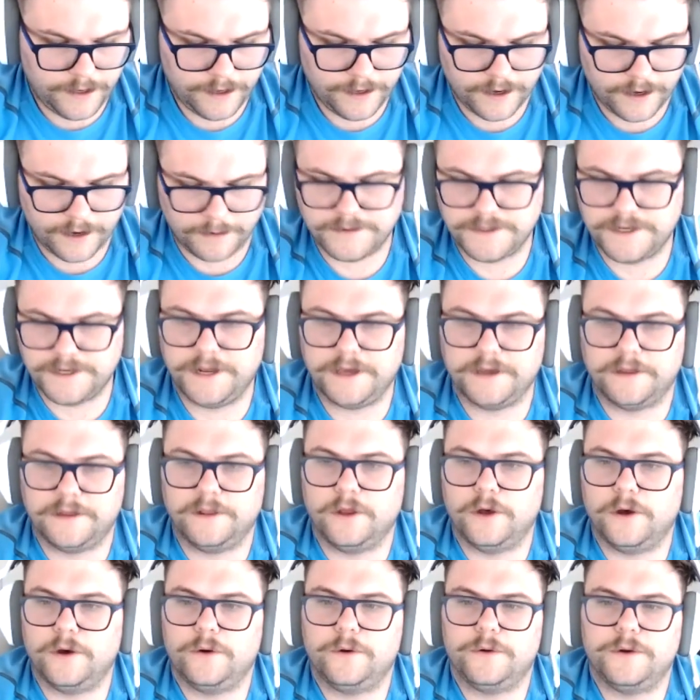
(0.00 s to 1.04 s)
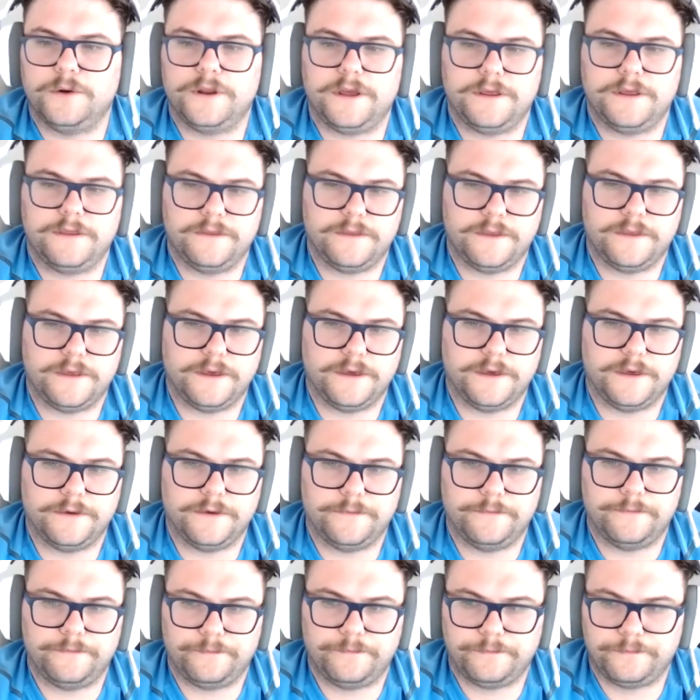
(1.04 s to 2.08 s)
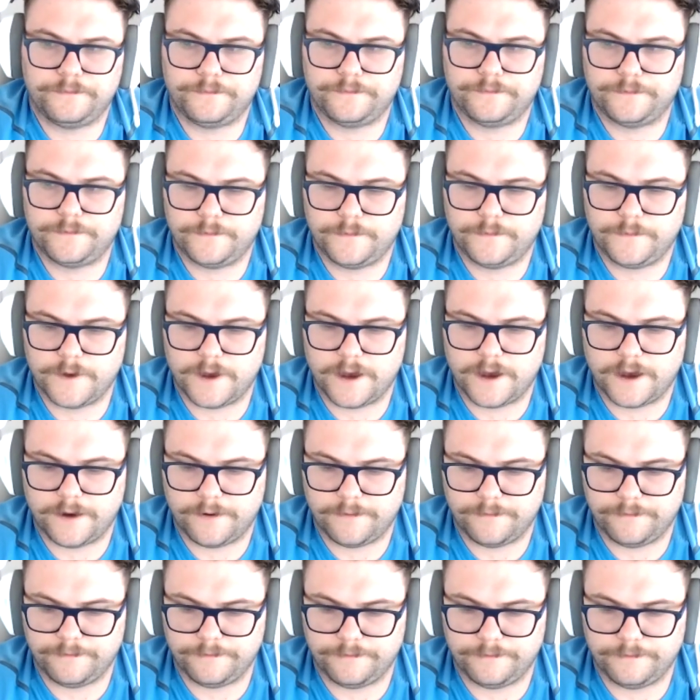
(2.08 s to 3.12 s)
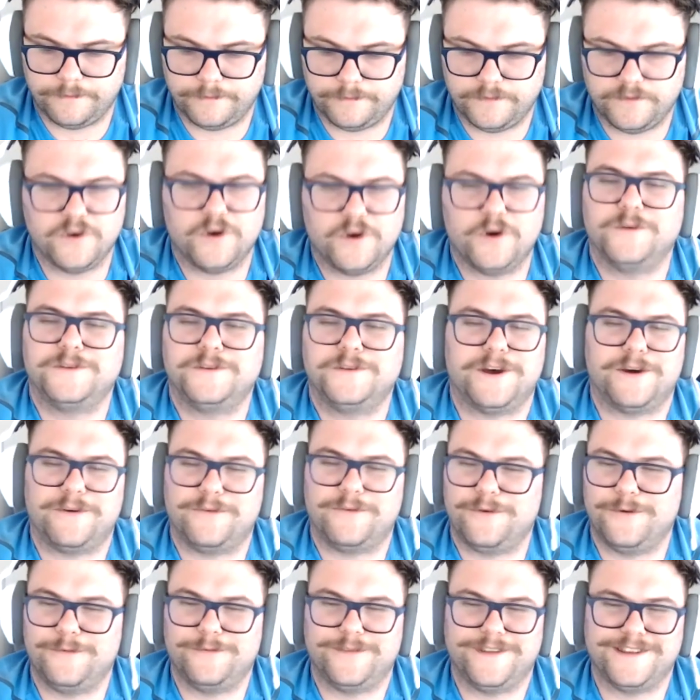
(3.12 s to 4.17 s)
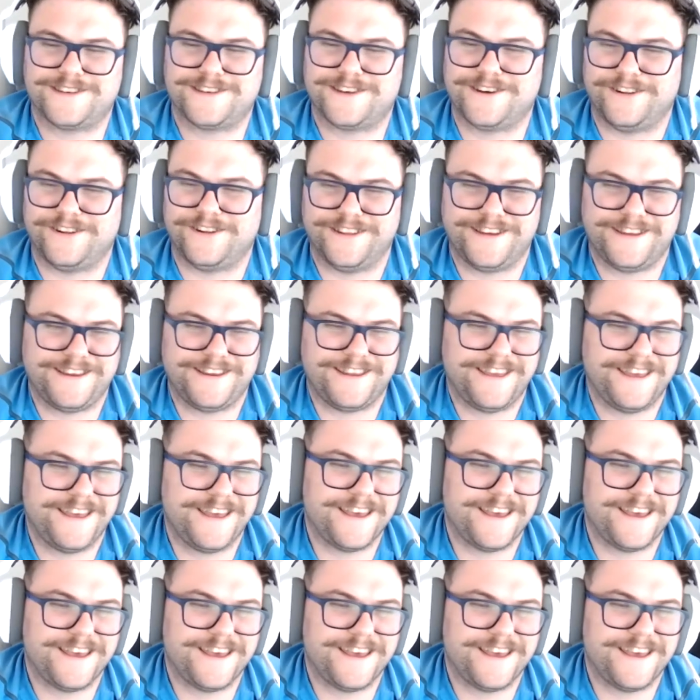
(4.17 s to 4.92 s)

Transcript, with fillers: i'm sitting alone in the um the hotel room let's call it